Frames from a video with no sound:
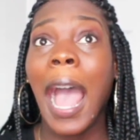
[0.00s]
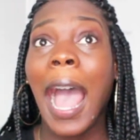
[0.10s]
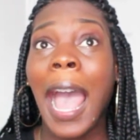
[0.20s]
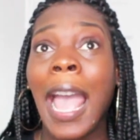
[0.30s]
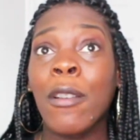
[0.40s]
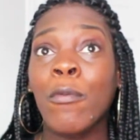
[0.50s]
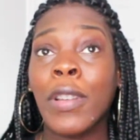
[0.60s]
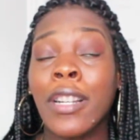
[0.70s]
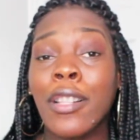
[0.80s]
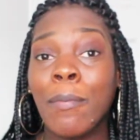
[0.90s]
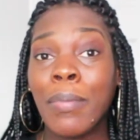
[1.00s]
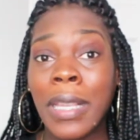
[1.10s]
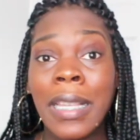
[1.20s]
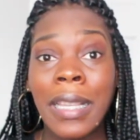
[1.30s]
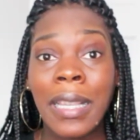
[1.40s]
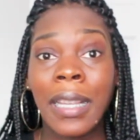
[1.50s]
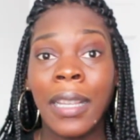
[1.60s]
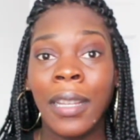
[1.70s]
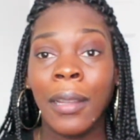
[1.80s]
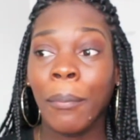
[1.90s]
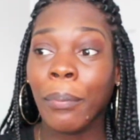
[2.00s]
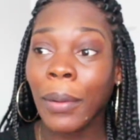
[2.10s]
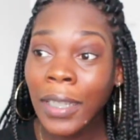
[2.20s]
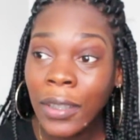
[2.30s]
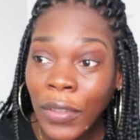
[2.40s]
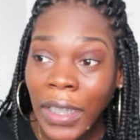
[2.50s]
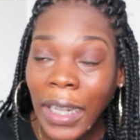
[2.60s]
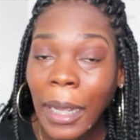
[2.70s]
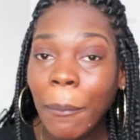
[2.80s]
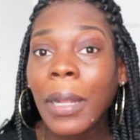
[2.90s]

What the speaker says: I will be breastfeeding,